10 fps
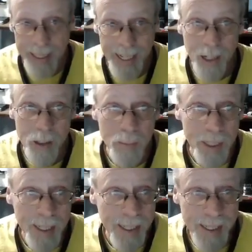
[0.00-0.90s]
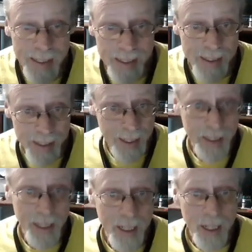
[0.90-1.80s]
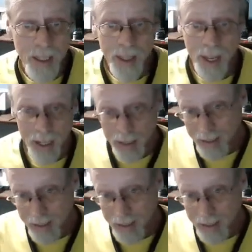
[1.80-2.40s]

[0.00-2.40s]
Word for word: announcement, I guess, that